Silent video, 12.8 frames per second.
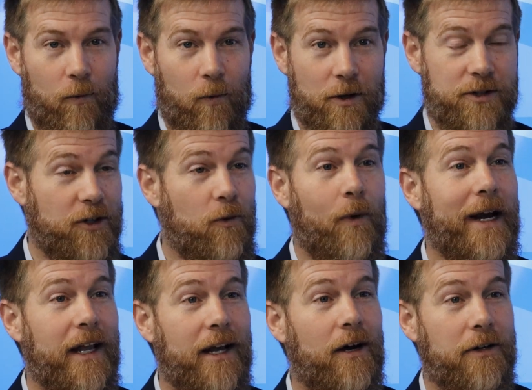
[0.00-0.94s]
we're still
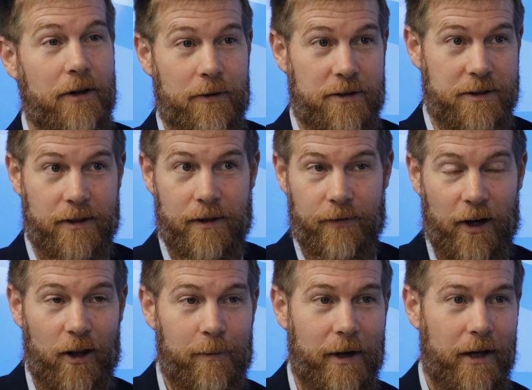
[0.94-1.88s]
waiting on others to
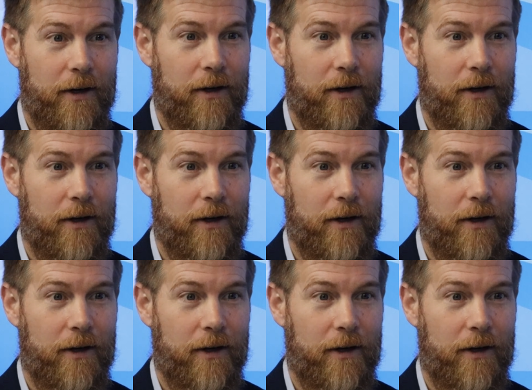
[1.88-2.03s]
develop